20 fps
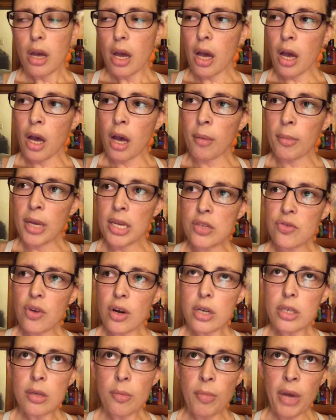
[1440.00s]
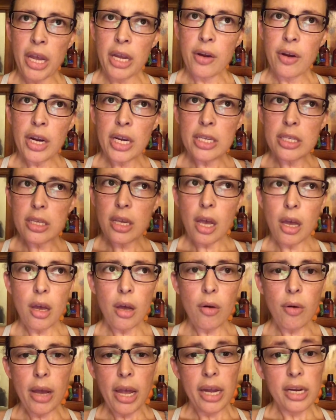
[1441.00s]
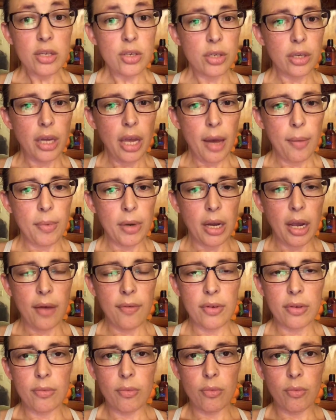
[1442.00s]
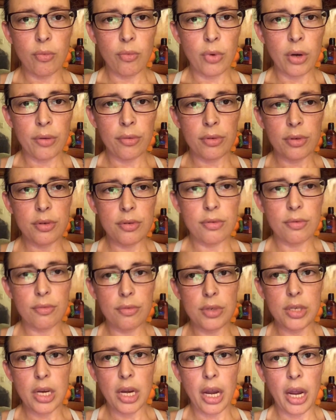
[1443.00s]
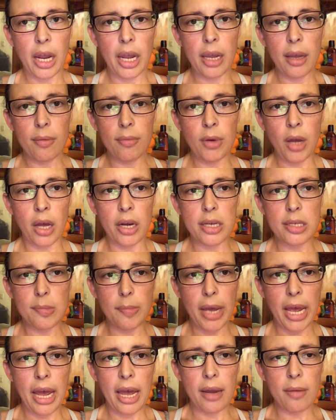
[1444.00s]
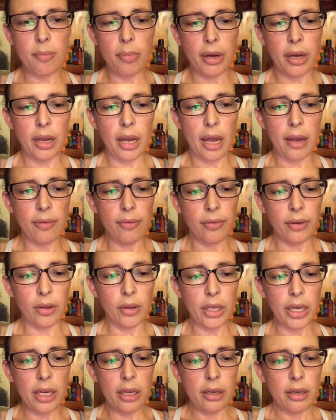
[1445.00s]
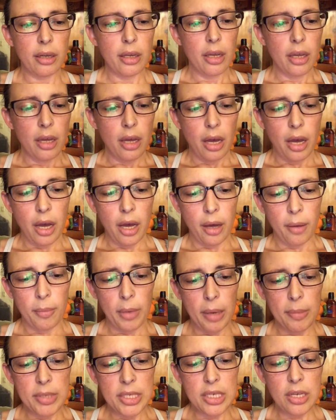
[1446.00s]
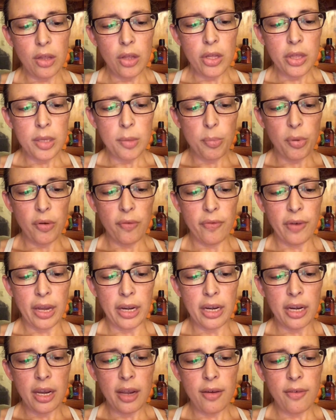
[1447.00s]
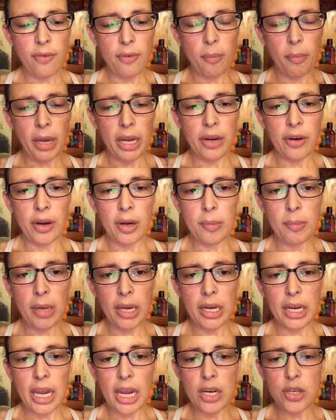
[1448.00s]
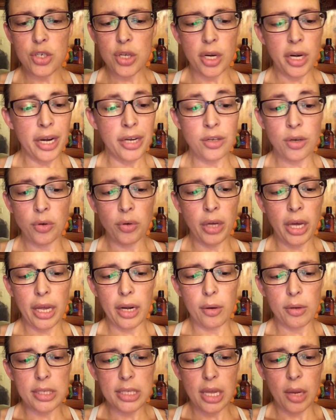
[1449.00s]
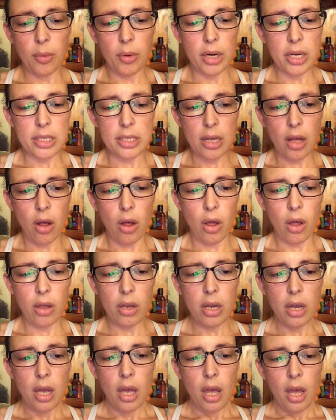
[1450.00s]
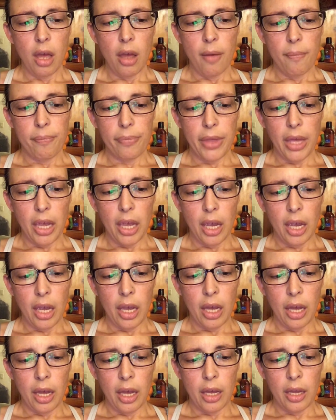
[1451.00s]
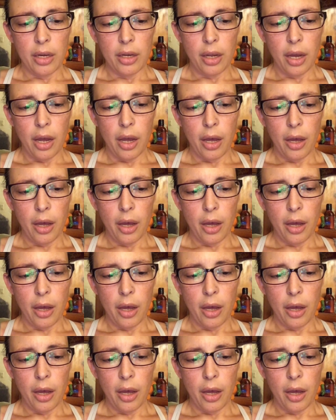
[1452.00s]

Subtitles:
As far as the migraines go, I actually happen to have one today. Not as bad, but I feel it. I'm still on the preventative migraine medication. I don't know how to say what it's called. And